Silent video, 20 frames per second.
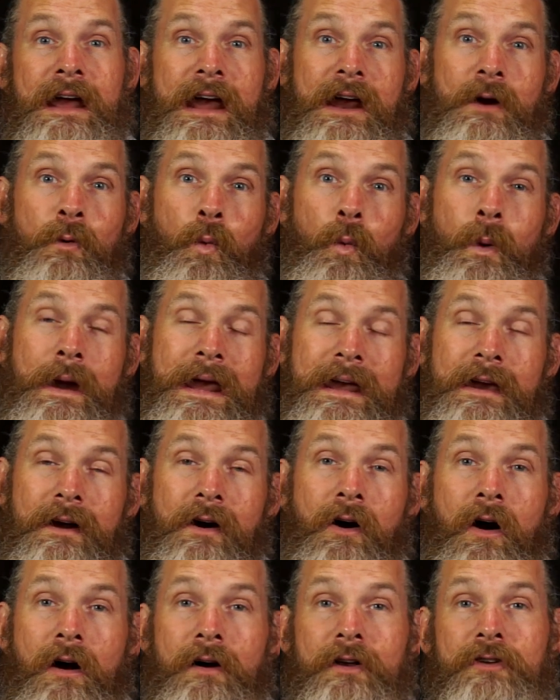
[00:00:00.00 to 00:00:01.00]
and we
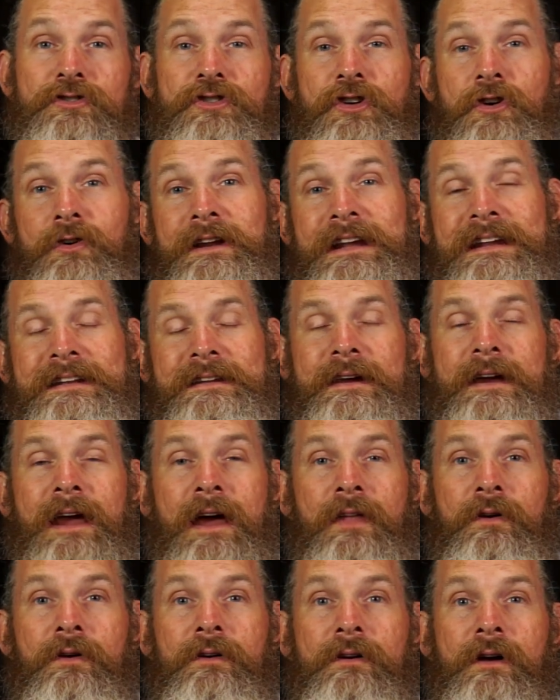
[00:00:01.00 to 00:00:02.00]
are on a journey
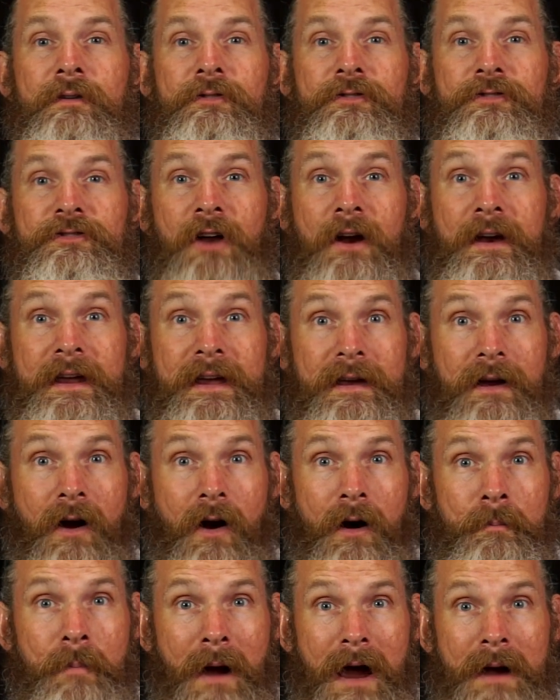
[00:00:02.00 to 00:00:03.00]
together of studying
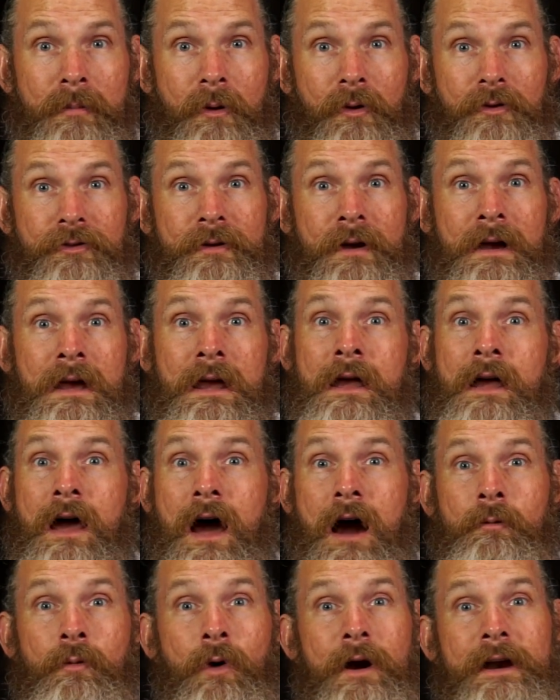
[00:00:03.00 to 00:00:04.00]
our Bibles.
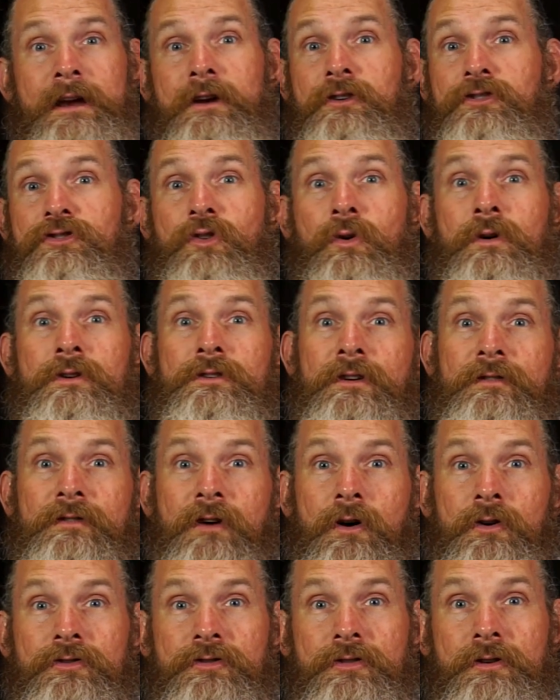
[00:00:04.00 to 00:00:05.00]
I'm writing a short
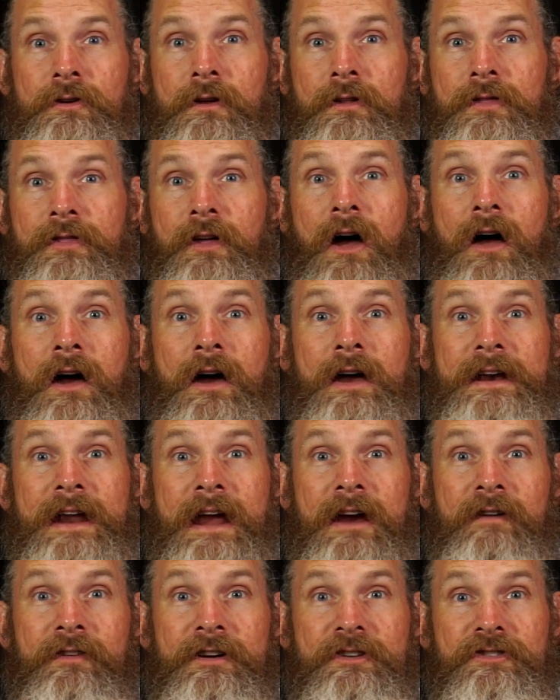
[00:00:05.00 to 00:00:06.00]
devotional thought on
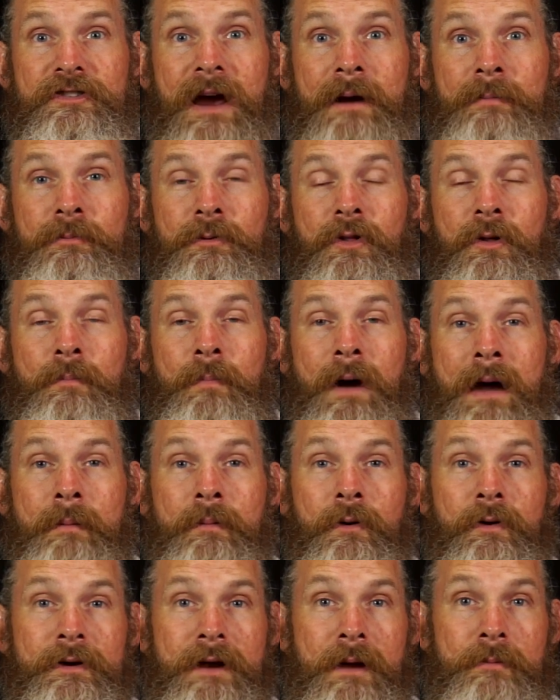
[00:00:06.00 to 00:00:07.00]
every chapter of the
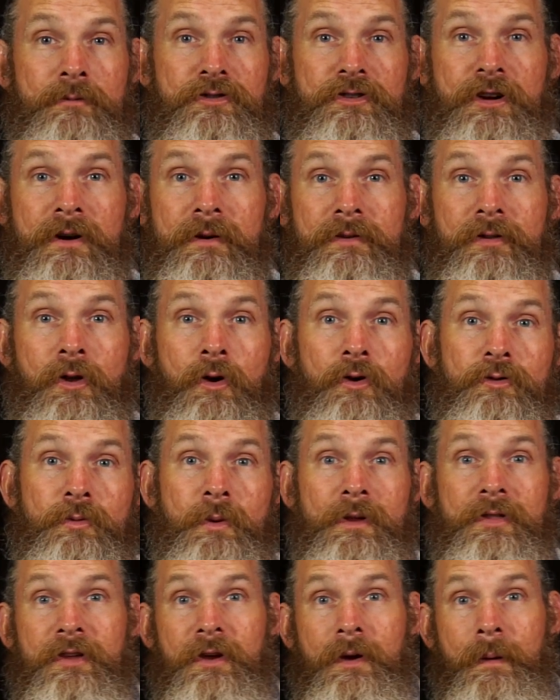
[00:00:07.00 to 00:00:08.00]
Bible, and I'm sharing those
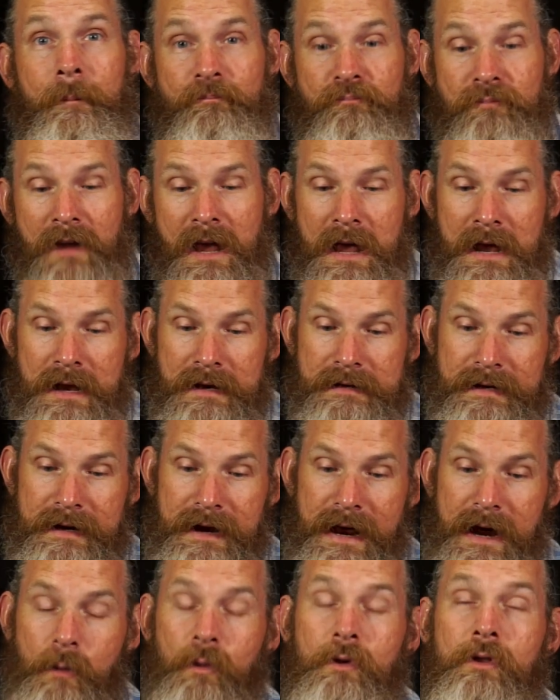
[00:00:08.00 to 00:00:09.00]
with you.
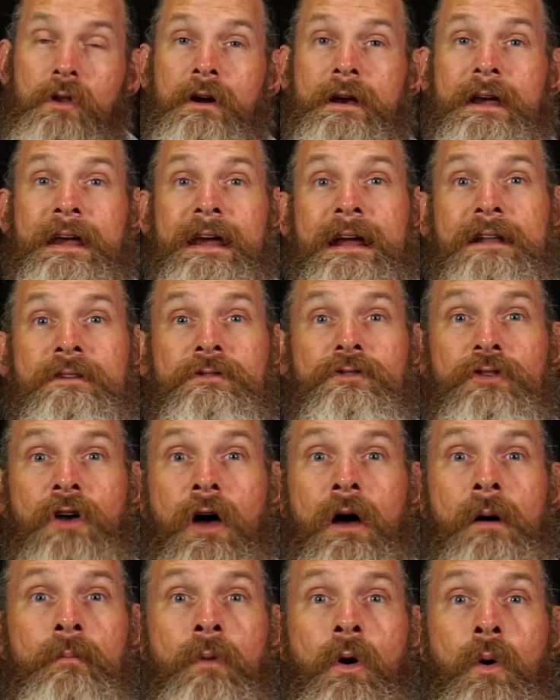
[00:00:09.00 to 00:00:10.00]
Today, we're looking at
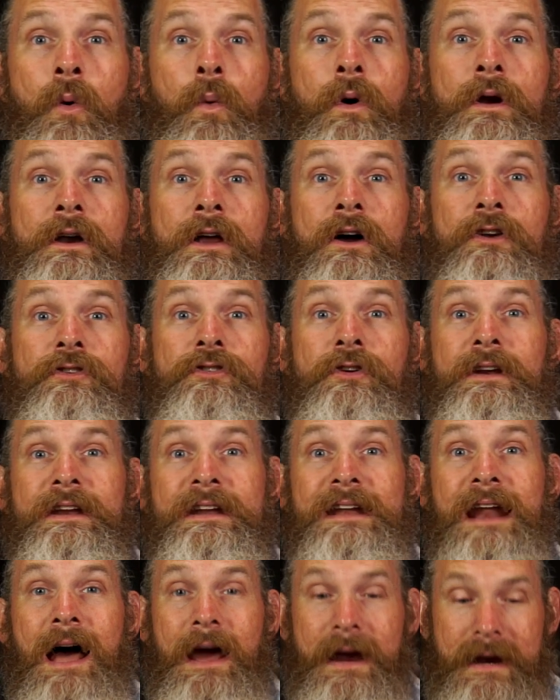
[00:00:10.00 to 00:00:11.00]
Psalm
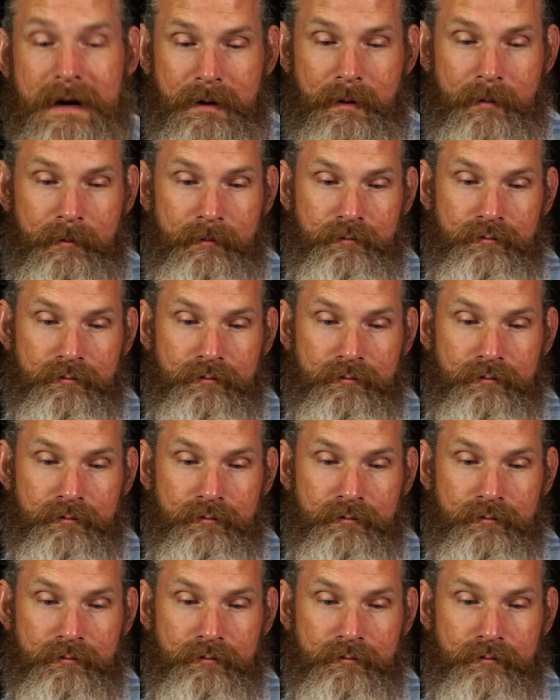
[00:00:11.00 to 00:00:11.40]
109.